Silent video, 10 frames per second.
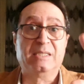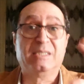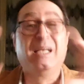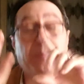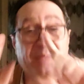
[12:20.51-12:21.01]

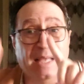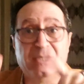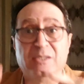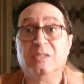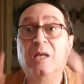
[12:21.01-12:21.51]
Some
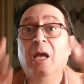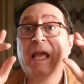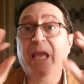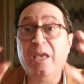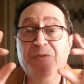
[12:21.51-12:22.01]
dancers,
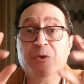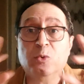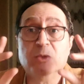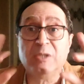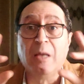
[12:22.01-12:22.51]
if you
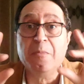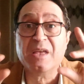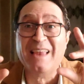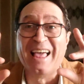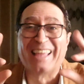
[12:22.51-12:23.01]
do
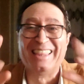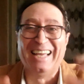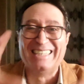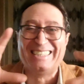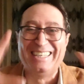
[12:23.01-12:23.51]
something like
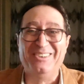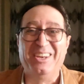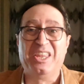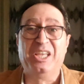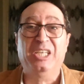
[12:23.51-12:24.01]
that here
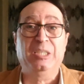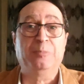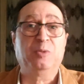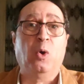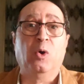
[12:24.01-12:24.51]
in
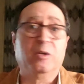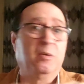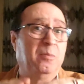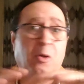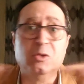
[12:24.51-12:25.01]
Egypt or
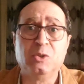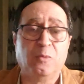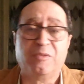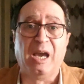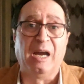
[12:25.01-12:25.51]
most
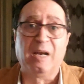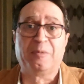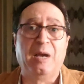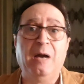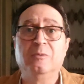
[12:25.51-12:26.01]
of the Arab
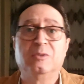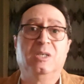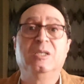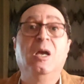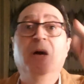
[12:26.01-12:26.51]

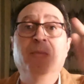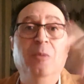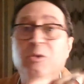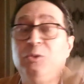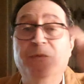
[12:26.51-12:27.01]
countries,
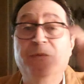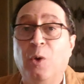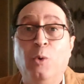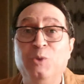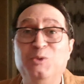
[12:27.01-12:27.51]
most of the
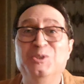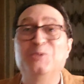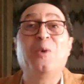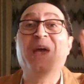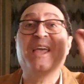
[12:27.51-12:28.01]
audience
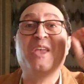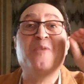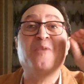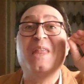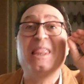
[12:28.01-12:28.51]
they
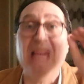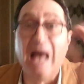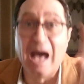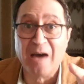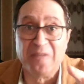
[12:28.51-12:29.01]
will
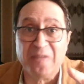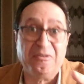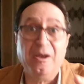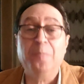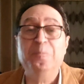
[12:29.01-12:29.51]

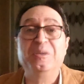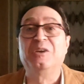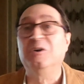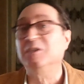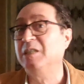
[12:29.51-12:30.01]
laugh
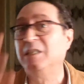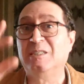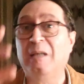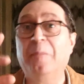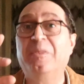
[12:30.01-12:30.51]
because this is
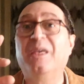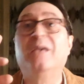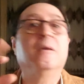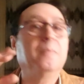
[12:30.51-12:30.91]
something